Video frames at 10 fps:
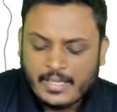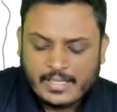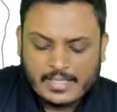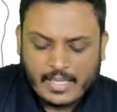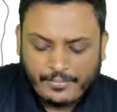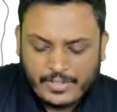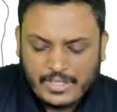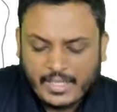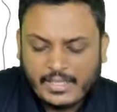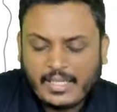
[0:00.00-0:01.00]

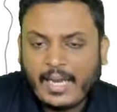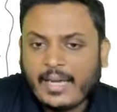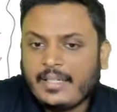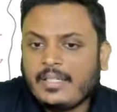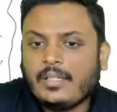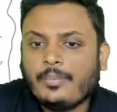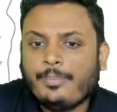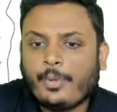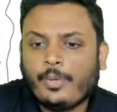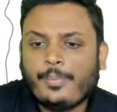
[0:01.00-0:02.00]
sufficient and
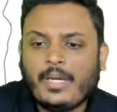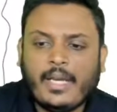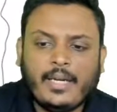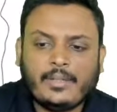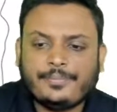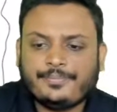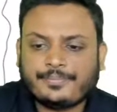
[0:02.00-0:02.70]
appropriate.